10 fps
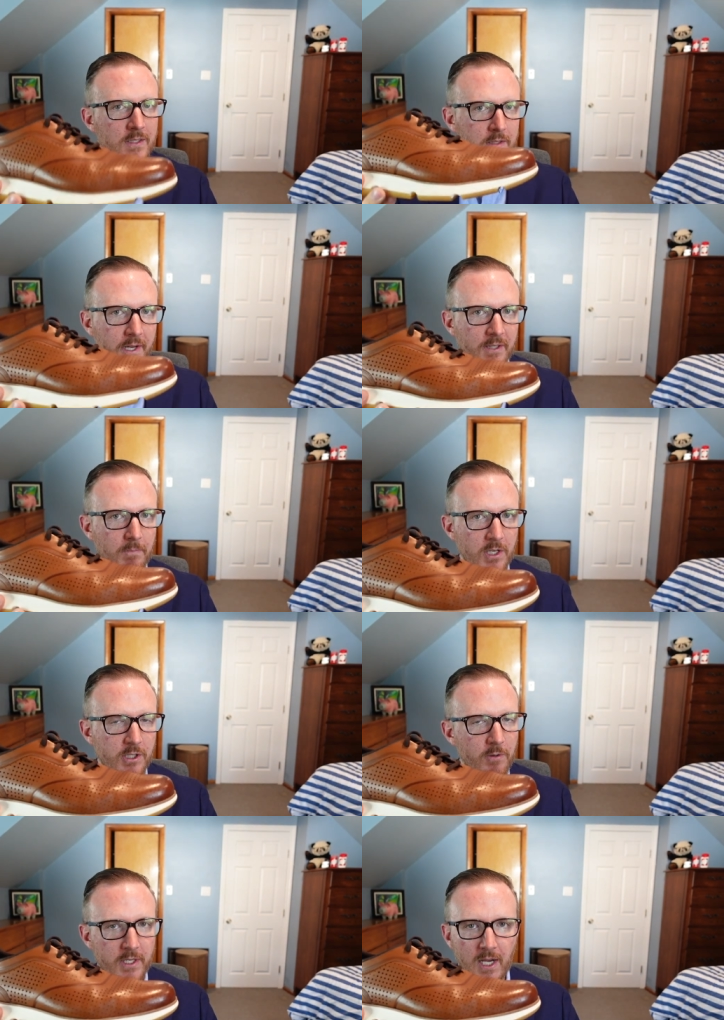Not as much
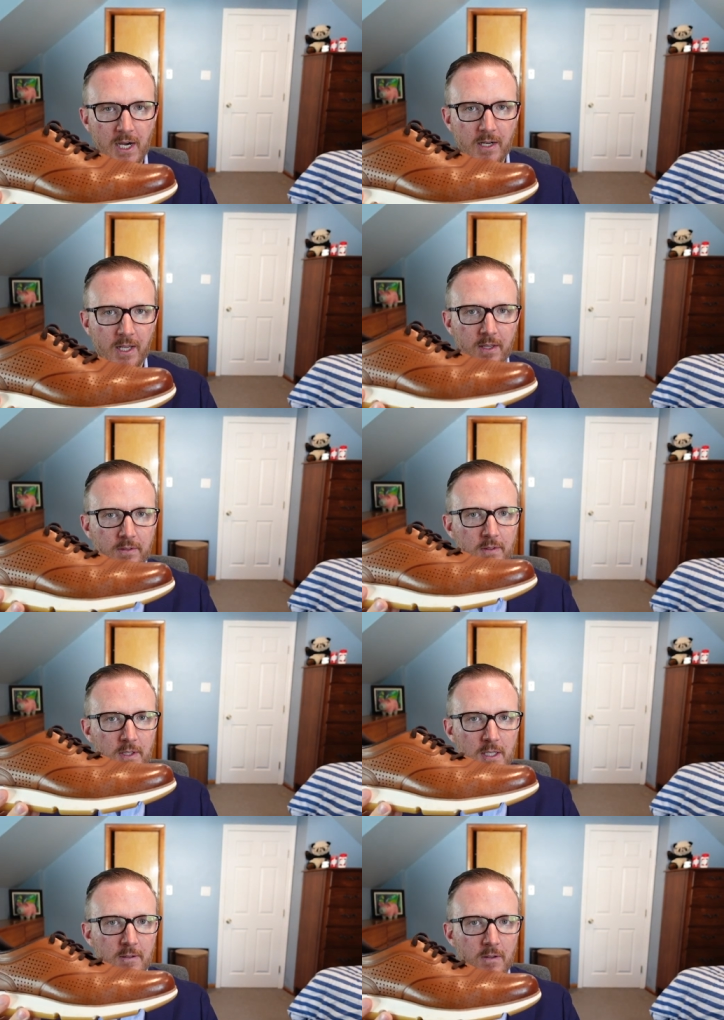going on as
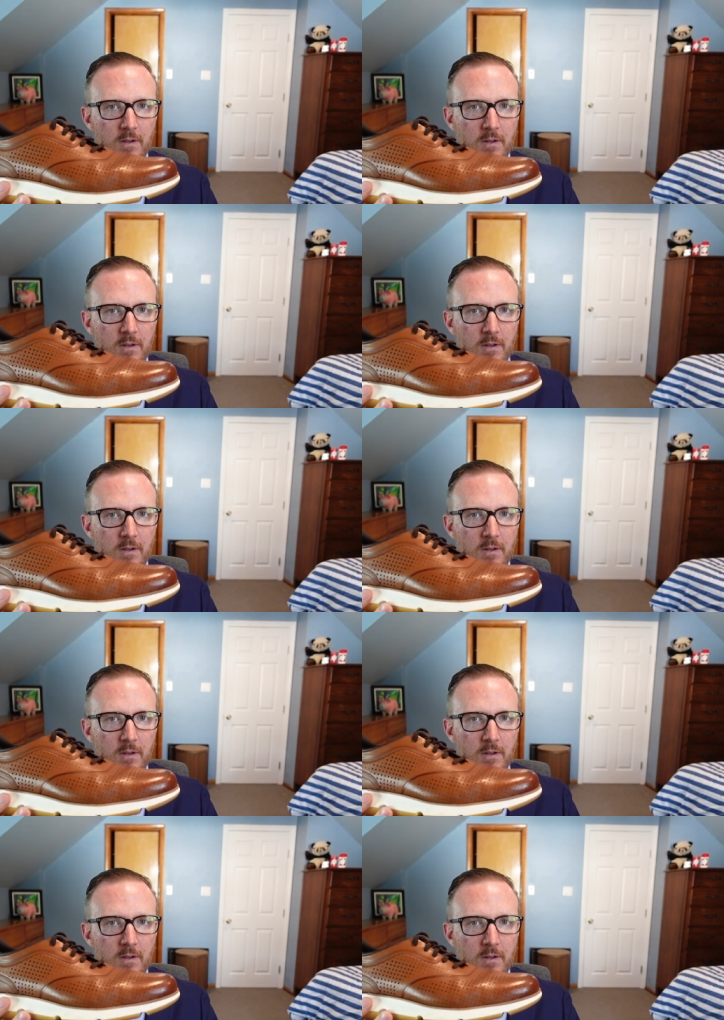the